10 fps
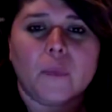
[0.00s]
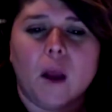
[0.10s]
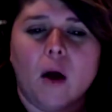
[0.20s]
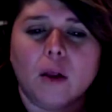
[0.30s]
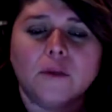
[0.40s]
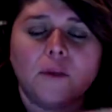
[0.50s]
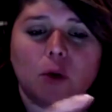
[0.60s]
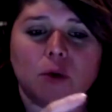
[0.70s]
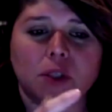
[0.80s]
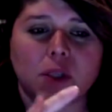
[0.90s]
All of
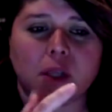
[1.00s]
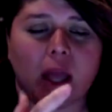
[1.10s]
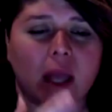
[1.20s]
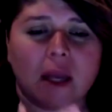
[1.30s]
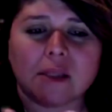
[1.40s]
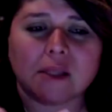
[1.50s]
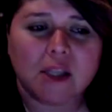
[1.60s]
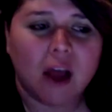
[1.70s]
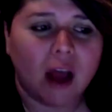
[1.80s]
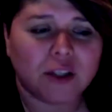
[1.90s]
those, and it's
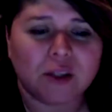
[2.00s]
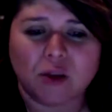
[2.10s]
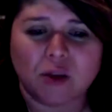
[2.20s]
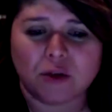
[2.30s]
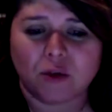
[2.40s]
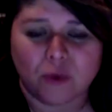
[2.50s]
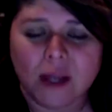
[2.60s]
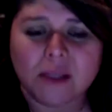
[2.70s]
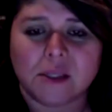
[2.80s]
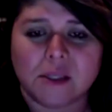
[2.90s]
not just social
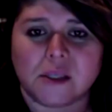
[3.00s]
graces.